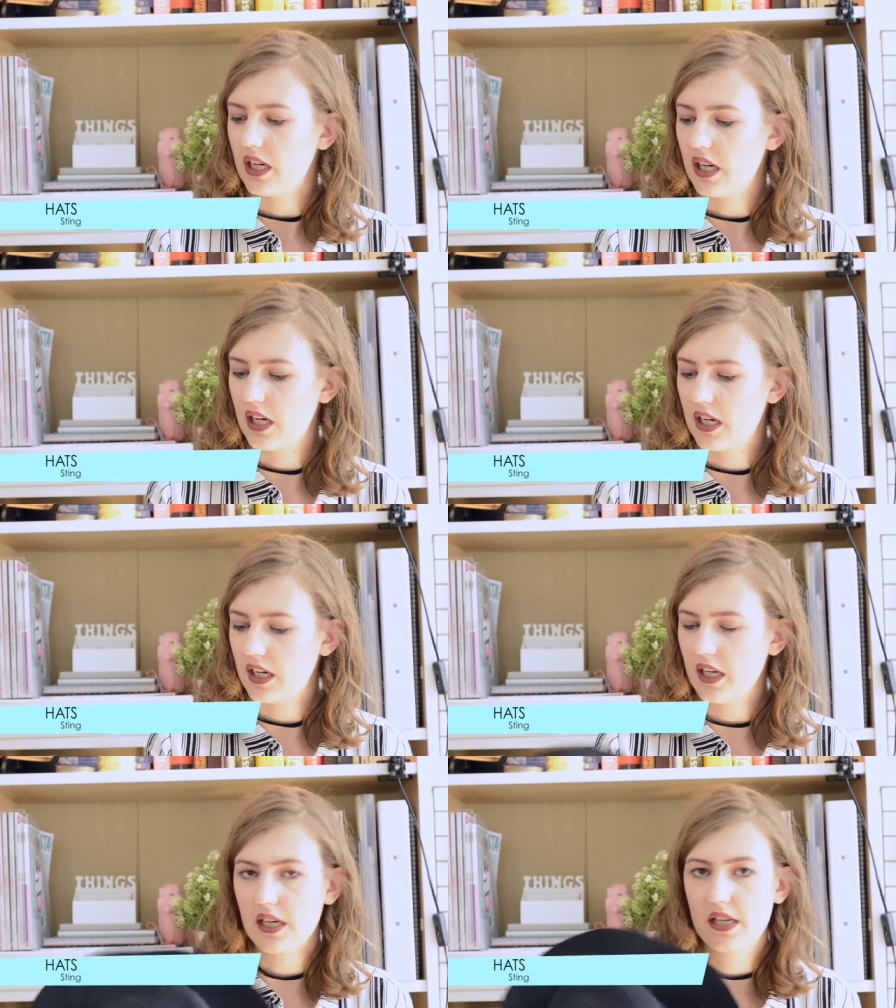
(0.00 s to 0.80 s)

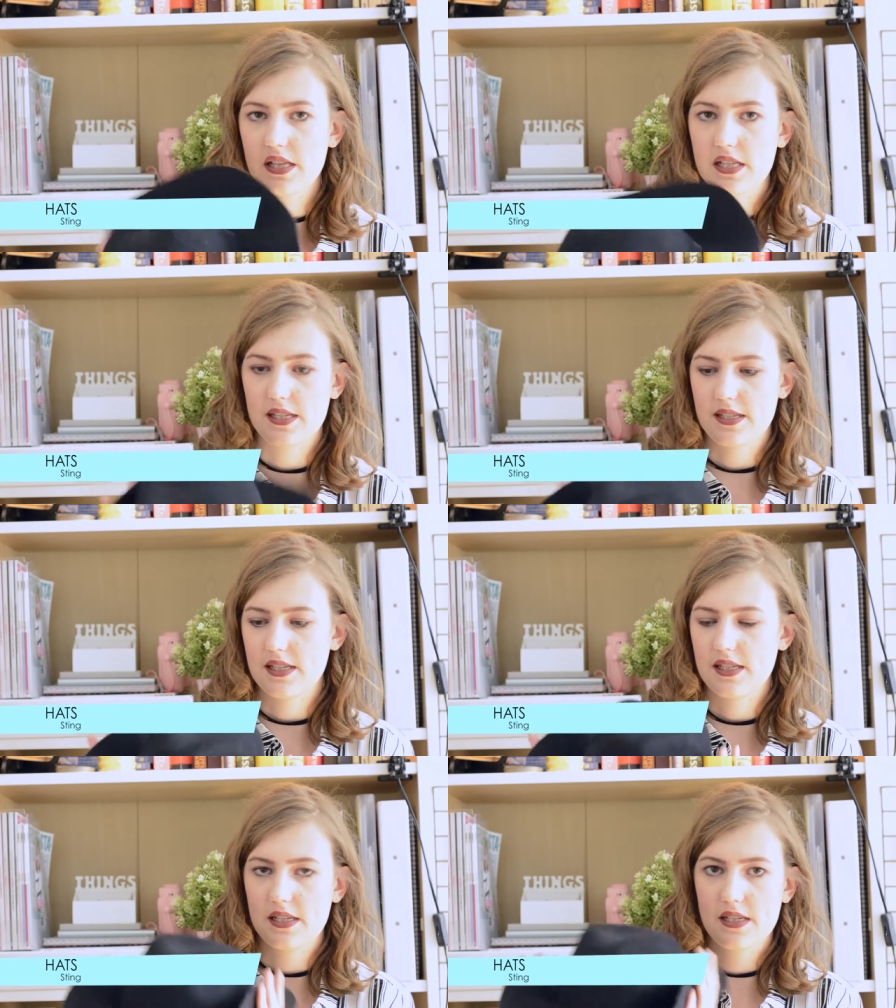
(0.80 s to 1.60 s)
Uh,
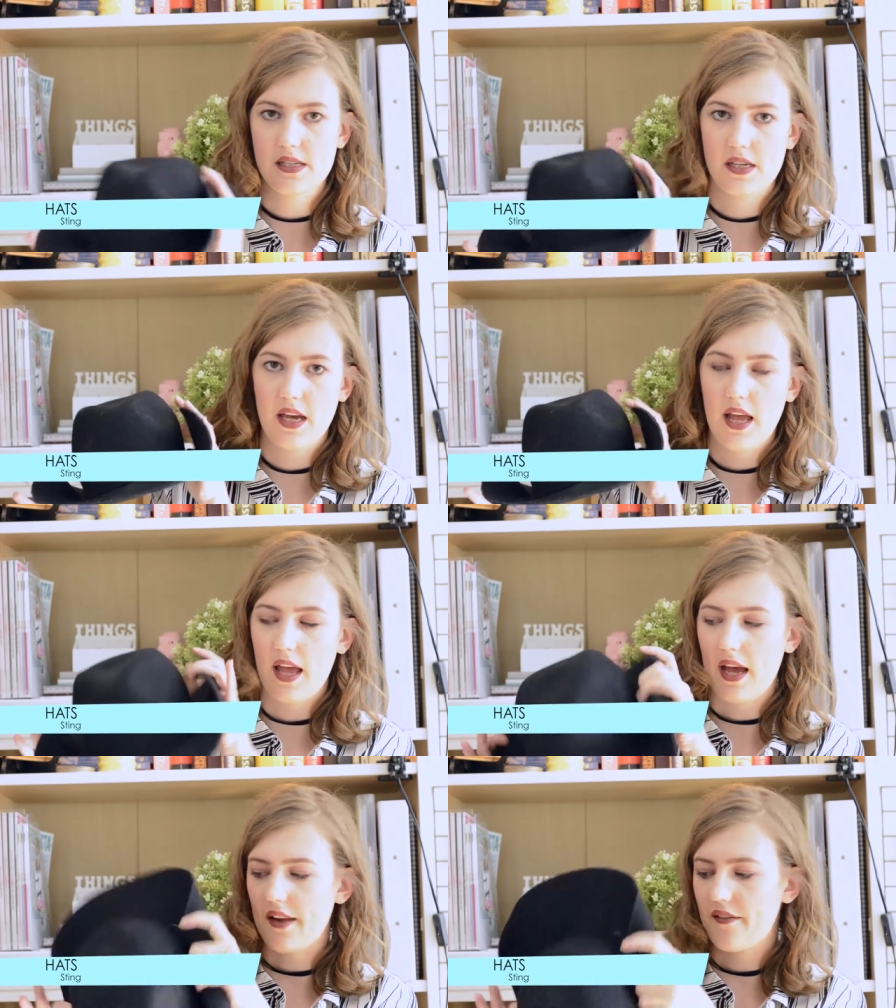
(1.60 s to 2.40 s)
this
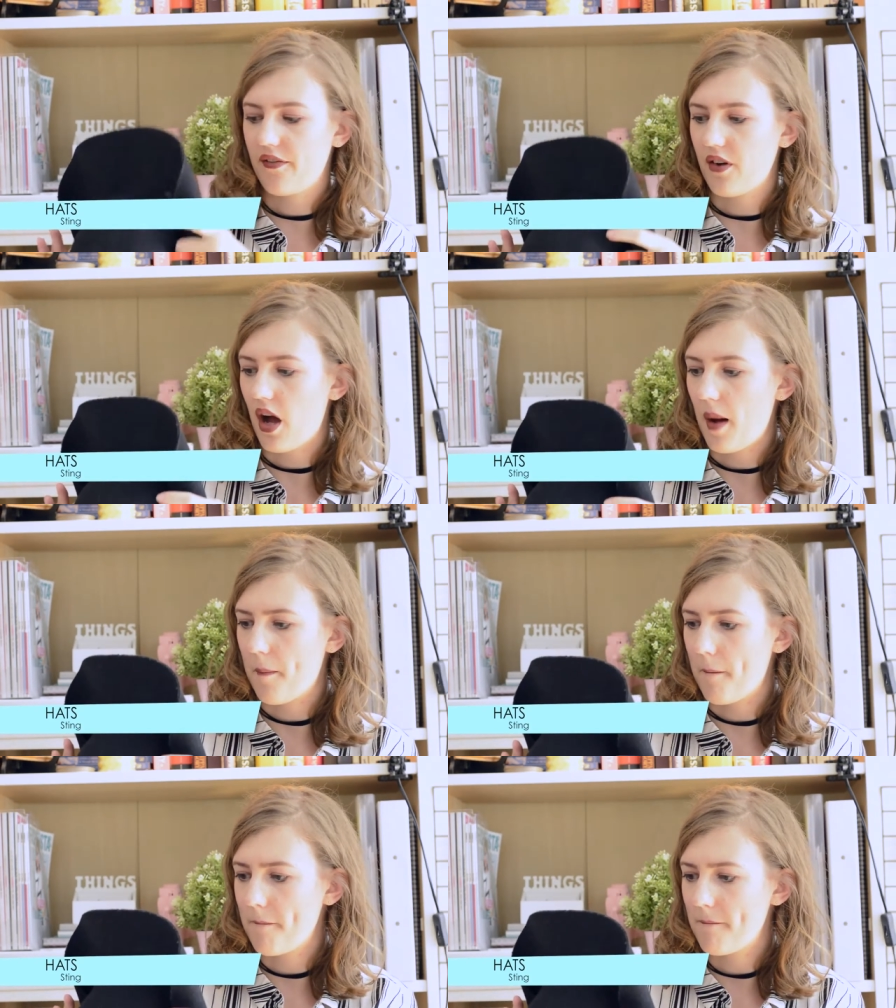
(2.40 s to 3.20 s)
hat
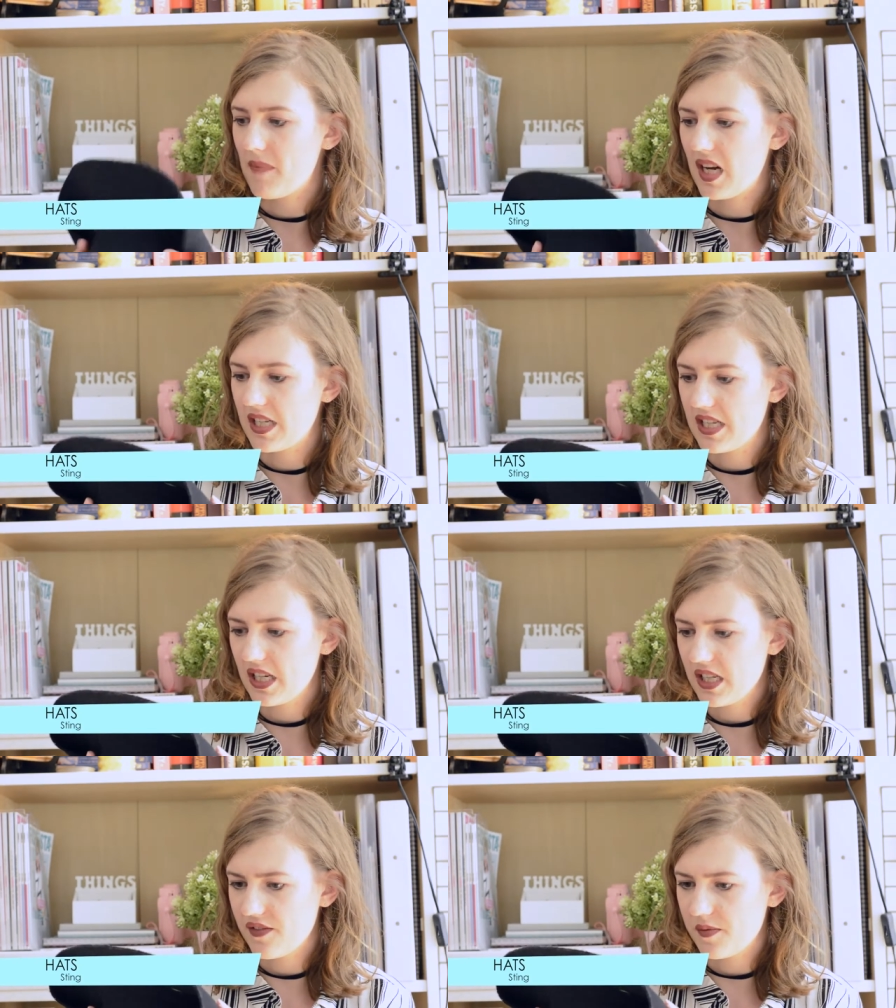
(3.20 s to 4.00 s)
from, I
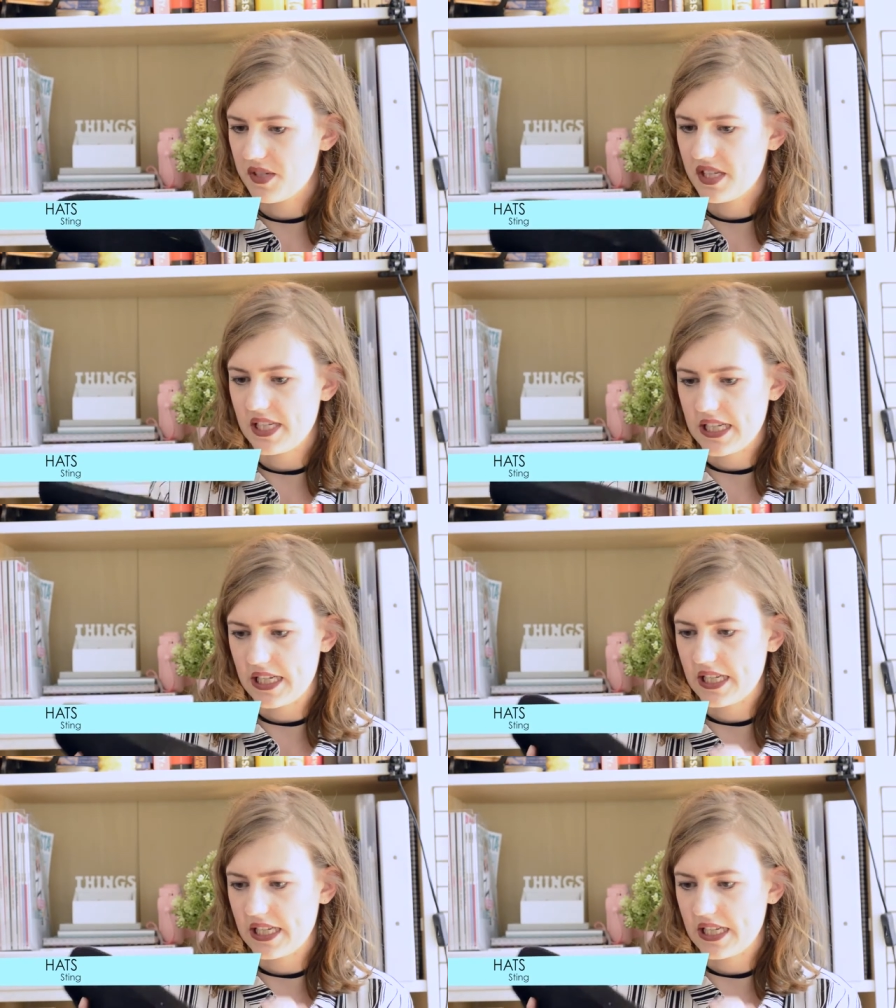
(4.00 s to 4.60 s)
think it's from Sting.